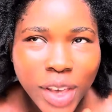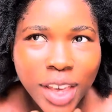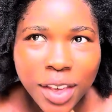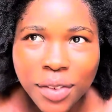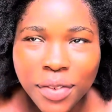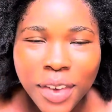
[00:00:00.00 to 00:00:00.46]

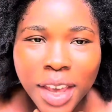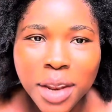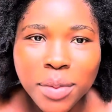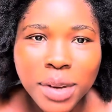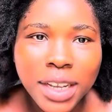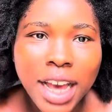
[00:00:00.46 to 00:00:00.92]
If
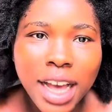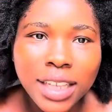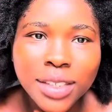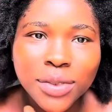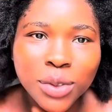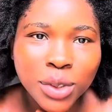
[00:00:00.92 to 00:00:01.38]
anybody
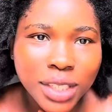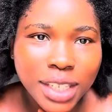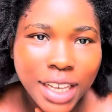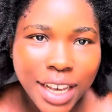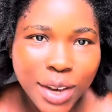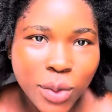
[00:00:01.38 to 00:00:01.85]
has
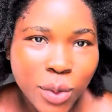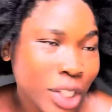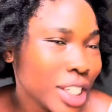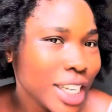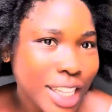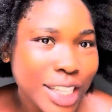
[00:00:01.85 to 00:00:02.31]
fussy hair
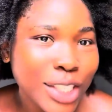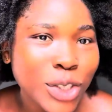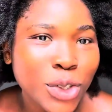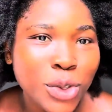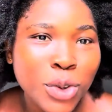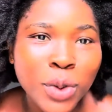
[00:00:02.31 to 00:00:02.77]
watching
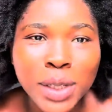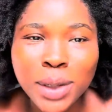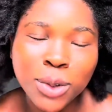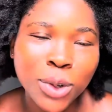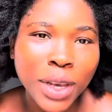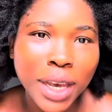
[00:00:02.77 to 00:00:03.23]
this, you know what
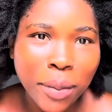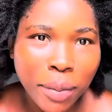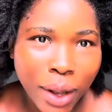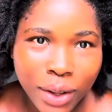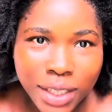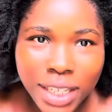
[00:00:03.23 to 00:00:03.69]
I'm talking
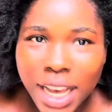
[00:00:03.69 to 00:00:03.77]
about.